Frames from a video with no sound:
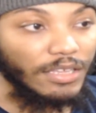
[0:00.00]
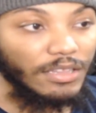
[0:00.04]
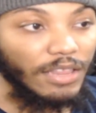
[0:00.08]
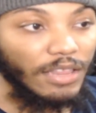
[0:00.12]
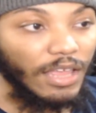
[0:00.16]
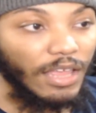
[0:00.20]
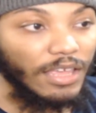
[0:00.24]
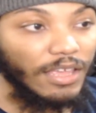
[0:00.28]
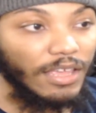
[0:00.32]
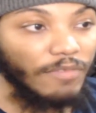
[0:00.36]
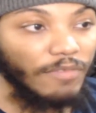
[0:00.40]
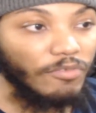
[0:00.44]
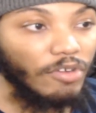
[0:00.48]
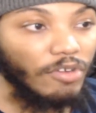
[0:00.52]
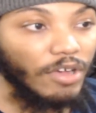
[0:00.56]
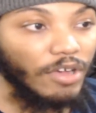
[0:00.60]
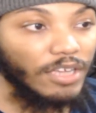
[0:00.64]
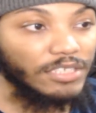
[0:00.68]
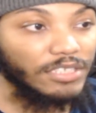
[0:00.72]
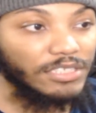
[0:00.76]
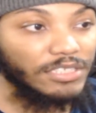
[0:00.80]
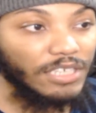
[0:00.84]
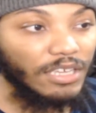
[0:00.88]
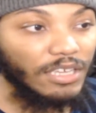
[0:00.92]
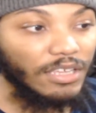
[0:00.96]
Like even
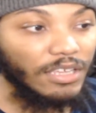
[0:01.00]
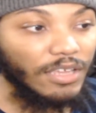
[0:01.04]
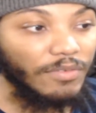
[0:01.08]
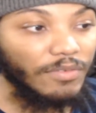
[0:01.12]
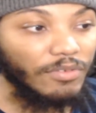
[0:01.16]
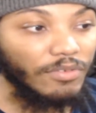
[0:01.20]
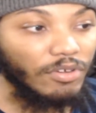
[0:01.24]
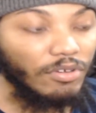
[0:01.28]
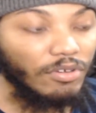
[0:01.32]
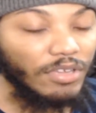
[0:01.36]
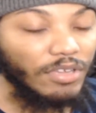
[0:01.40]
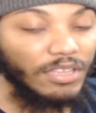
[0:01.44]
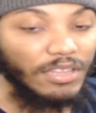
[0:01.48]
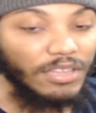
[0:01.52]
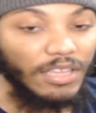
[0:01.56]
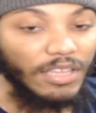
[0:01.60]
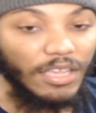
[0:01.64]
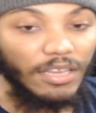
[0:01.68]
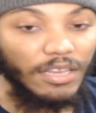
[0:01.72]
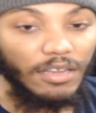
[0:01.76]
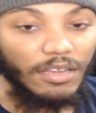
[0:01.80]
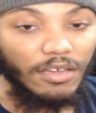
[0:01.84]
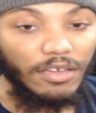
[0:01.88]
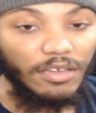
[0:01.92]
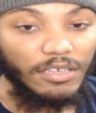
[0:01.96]
though he
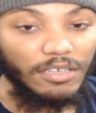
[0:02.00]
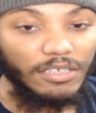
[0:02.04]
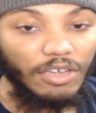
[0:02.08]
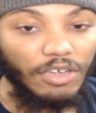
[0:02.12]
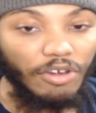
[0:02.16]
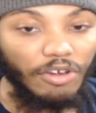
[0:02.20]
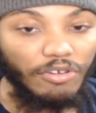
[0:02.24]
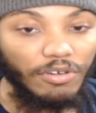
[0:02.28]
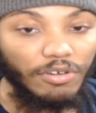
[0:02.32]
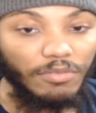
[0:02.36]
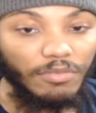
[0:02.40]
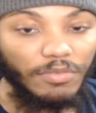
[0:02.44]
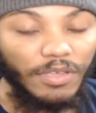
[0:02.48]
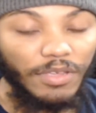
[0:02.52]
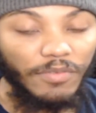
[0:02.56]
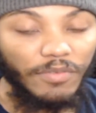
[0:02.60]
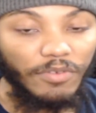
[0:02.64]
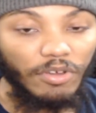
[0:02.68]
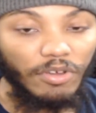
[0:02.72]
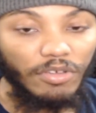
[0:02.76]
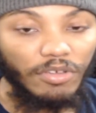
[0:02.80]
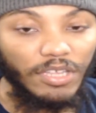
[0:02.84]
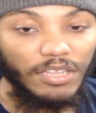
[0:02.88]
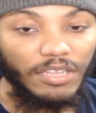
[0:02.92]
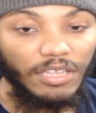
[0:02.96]
did
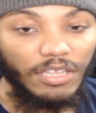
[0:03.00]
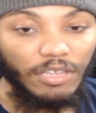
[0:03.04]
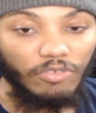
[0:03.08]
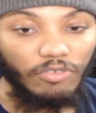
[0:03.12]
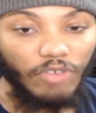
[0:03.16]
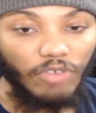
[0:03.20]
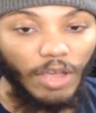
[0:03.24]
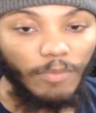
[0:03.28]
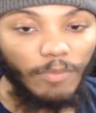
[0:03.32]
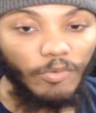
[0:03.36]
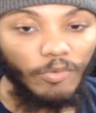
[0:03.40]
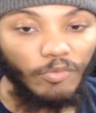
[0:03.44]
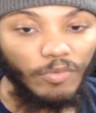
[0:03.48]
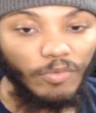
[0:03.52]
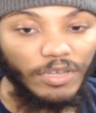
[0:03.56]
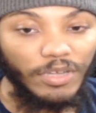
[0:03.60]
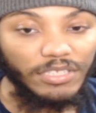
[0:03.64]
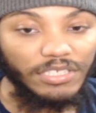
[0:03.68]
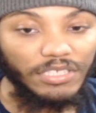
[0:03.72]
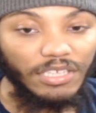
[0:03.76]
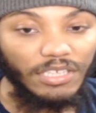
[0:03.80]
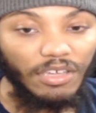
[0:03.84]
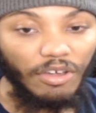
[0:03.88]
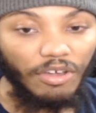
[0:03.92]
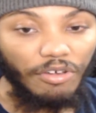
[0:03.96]
even though he did drop him
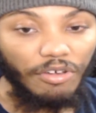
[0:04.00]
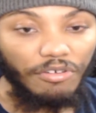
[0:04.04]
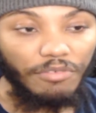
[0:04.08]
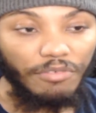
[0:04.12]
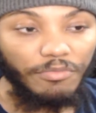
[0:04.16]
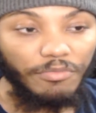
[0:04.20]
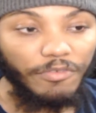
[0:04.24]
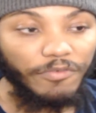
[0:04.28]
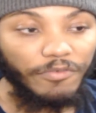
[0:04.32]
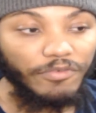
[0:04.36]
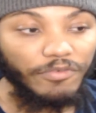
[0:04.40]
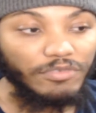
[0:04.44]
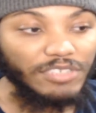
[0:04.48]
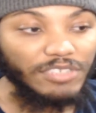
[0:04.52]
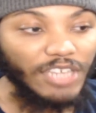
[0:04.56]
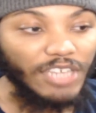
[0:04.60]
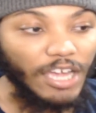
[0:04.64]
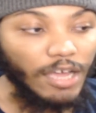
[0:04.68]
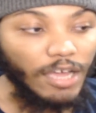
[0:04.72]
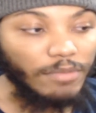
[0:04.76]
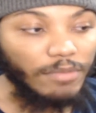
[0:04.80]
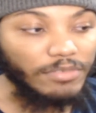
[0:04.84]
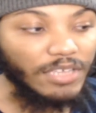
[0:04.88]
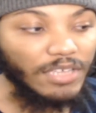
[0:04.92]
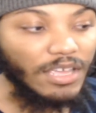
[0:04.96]
once and he hurt him a few
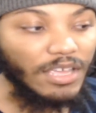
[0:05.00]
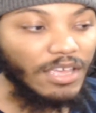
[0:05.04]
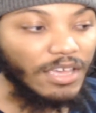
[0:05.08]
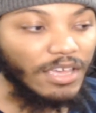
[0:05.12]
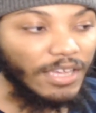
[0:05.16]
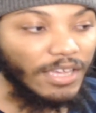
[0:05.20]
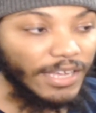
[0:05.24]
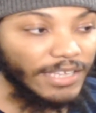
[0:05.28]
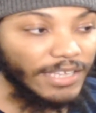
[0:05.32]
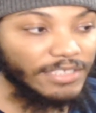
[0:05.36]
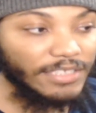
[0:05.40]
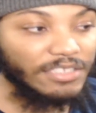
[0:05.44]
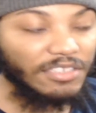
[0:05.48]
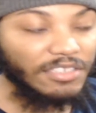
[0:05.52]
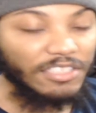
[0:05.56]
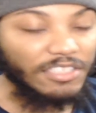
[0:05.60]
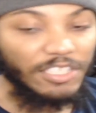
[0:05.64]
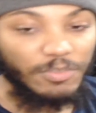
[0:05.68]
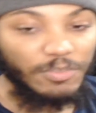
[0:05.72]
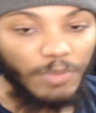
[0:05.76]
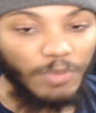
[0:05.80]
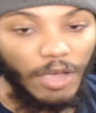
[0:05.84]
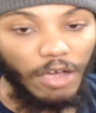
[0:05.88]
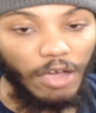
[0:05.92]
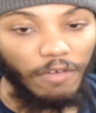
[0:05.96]
times, he took
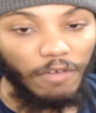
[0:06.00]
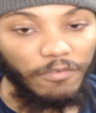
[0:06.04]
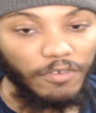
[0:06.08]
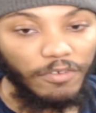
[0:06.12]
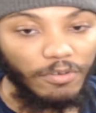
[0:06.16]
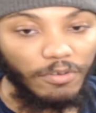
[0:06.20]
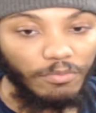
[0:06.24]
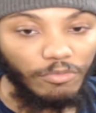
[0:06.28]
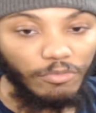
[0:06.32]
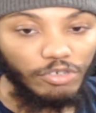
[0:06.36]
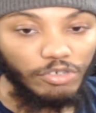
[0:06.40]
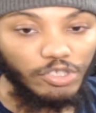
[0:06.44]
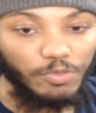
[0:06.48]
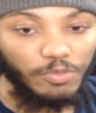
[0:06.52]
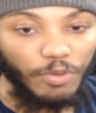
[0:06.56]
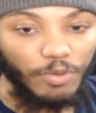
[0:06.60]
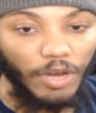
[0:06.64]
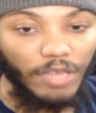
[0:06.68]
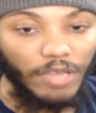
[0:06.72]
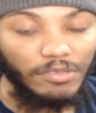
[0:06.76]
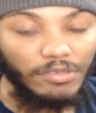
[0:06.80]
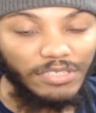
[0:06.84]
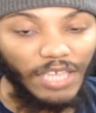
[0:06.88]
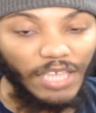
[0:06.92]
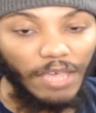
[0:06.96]
his power for the most
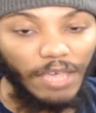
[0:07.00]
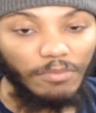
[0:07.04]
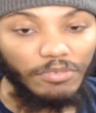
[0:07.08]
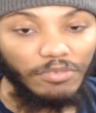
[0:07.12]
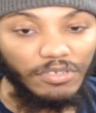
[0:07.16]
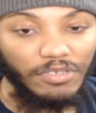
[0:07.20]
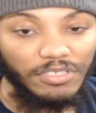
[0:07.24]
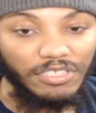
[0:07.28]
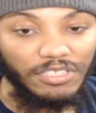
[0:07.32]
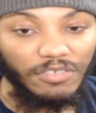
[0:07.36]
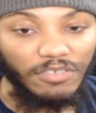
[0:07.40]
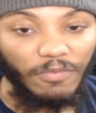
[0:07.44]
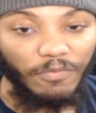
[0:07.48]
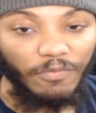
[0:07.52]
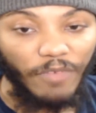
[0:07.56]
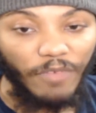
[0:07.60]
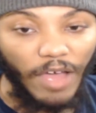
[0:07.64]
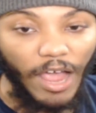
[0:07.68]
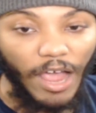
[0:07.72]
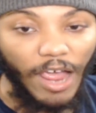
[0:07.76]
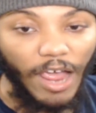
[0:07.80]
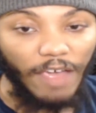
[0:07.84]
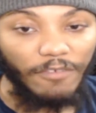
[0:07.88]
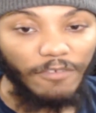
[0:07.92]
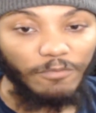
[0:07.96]
part. He was able to
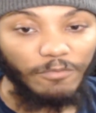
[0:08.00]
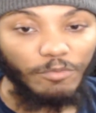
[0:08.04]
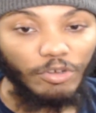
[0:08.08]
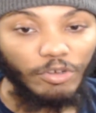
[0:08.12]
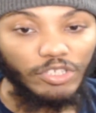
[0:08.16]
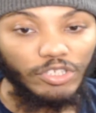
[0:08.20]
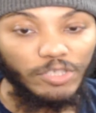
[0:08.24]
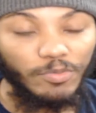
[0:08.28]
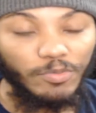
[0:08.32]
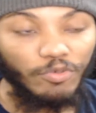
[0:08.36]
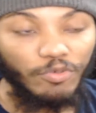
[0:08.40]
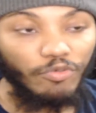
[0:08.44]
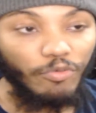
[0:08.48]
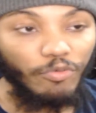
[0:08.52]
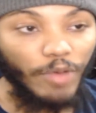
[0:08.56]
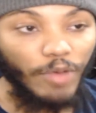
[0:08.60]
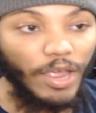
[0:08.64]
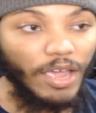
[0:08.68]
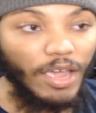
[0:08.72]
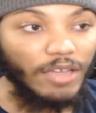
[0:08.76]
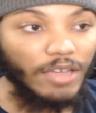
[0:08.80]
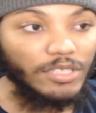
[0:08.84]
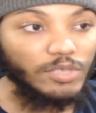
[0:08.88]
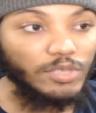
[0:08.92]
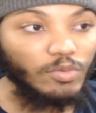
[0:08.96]
survive multiple
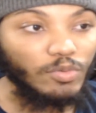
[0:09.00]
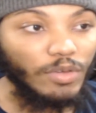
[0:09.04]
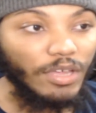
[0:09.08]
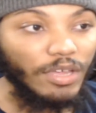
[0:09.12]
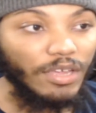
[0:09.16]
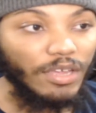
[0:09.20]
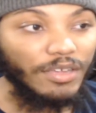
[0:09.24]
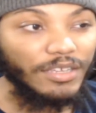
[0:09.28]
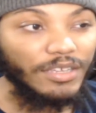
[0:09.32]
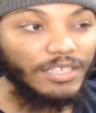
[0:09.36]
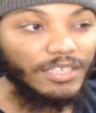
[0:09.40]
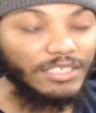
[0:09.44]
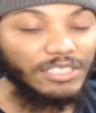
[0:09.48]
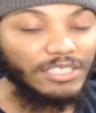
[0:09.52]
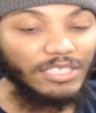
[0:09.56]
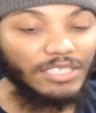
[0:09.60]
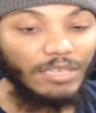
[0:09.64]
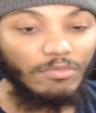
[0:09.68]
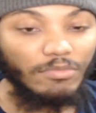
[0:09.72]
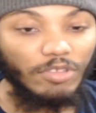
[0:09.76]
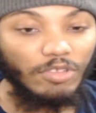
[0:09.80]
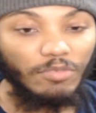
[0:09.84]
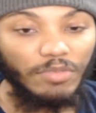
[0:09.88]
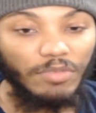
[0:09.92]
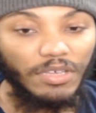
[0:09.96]
rounds where he
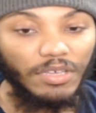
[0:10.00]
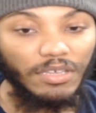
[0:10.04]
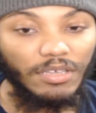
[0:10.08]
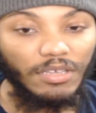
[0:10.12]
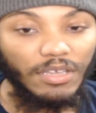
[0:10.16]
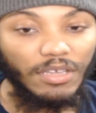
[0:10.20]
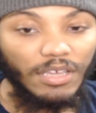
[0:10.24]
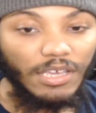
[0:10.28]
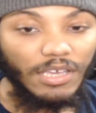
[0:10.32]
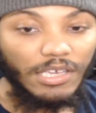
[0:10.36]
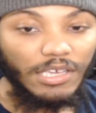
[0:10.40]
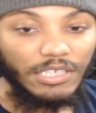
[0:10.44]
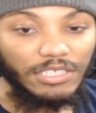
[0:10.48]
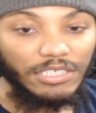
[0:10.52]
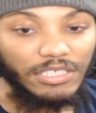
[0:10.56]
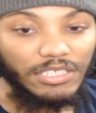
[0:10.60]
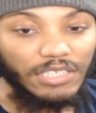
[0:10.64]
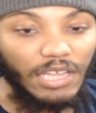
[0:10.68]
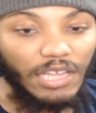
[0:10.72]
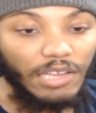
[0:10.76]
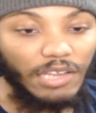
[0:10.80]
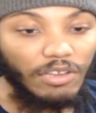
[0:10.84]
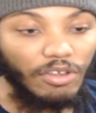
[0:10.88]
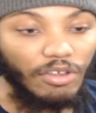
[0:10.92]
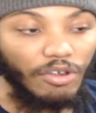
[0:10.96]
seemed to be
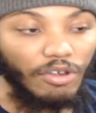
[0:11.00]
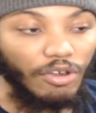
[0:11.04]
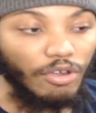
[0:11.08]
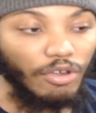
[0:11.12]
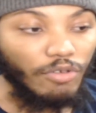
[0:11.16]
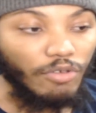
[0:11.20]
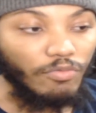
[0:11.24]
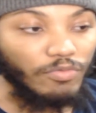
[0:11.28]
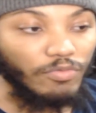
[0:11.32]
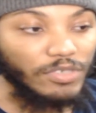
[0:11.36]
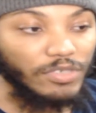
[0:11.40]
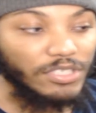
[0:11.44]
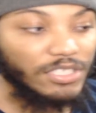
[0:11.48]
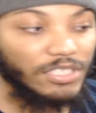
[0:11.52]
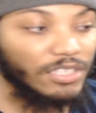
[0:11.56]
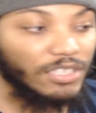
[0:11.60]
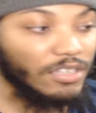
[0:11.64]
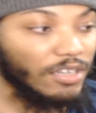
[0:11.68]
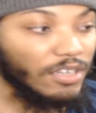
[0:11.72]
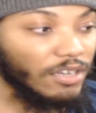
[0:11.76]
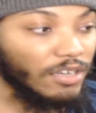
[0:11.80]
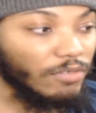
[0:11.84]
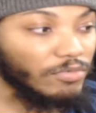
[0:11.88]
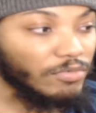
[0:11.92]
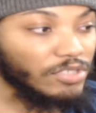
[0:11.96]
stunned or hurt, which
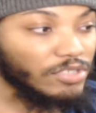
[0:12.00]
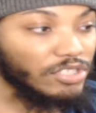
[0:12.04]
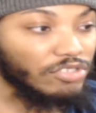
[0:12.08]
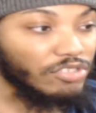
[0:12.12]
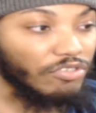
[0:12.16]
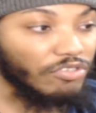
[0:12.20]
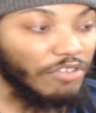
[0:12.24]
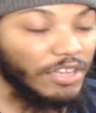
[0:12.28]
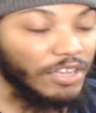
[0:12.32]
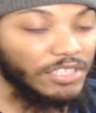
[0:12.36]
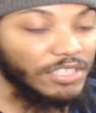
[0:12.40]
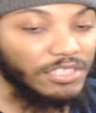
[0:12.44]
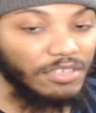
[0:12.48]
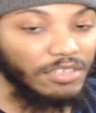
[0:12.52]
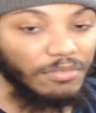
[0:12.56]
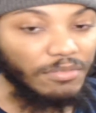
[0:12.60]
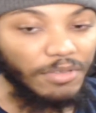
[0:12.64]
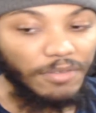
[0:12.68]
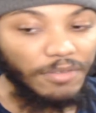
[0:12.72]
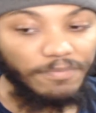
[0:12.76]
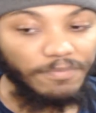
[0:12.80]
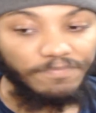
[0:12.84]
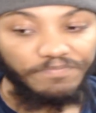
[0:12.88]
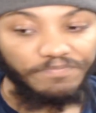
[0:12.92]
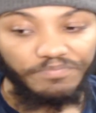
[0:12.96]
is crazy to
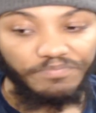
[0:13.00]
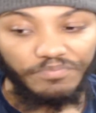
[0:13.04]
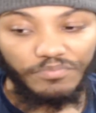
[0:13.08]
me.